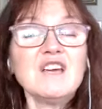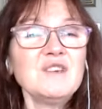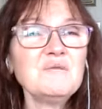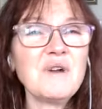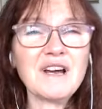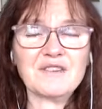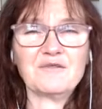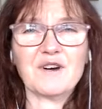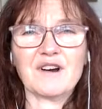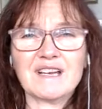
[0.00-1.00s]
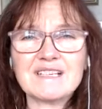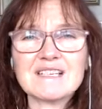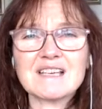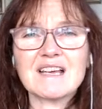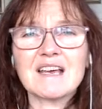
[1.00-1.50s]
You might
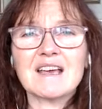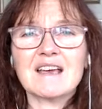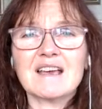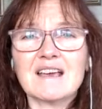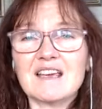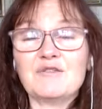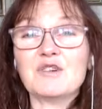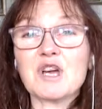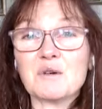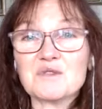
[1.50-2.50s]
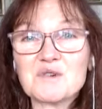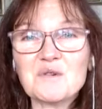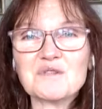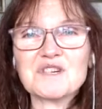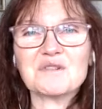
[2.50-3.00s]
find, if you go and
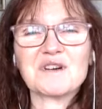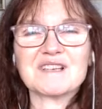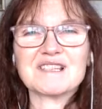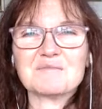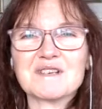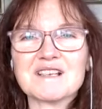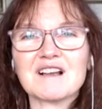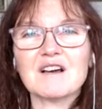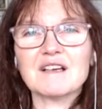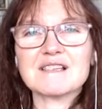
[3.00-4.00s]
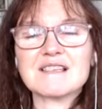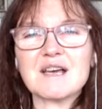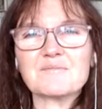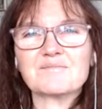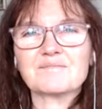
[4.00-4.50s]
talk to your customers and clients,
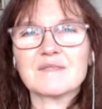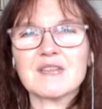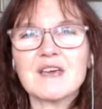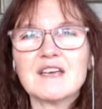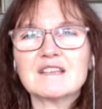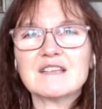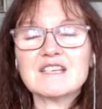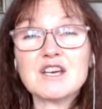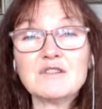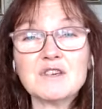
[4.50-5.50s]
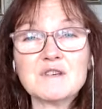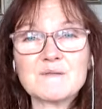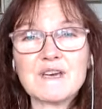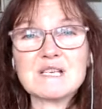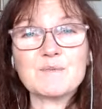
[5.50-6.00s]
that they don't use
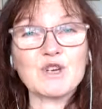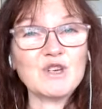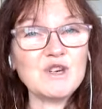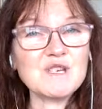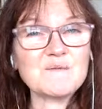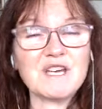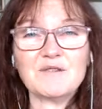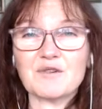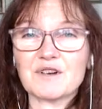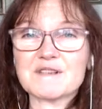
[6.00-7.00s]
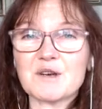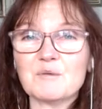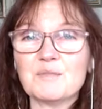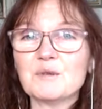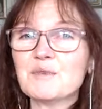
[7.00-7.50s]
Facebook newsfeed, for
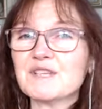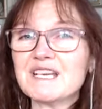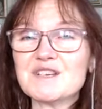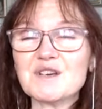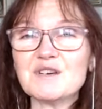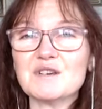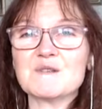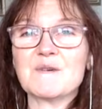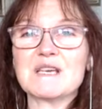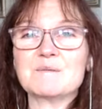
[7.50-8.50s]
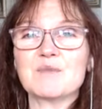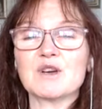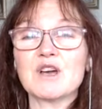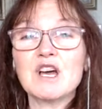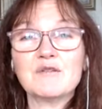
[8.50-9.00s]
example, but they do use Facebook
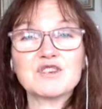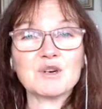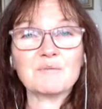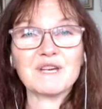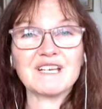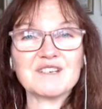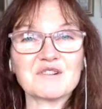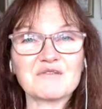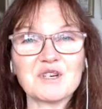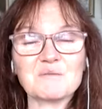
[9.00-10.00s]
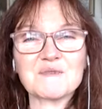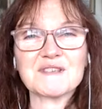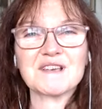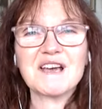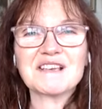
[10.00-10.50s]
for jumping into
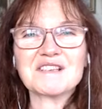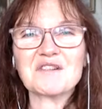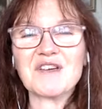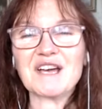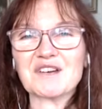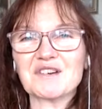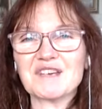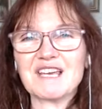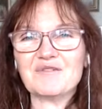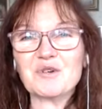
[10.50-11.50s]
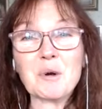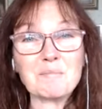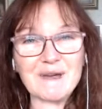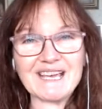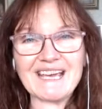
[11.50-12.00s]
groups. So that could give you a big